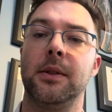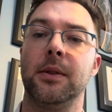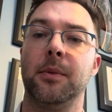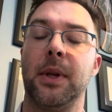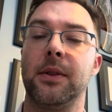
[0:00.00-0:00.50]

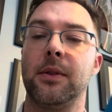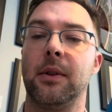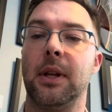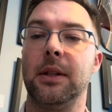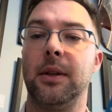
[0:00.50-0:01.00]
to make sure
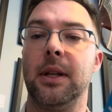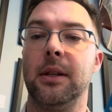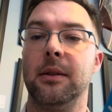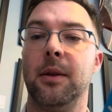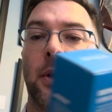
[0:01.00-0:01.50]
that you
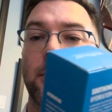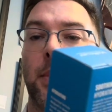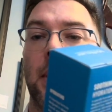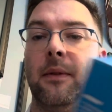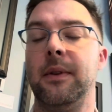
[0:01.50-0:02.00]
get the most
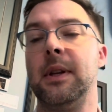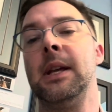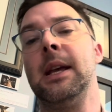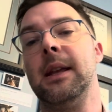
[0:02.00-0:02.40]
benefit.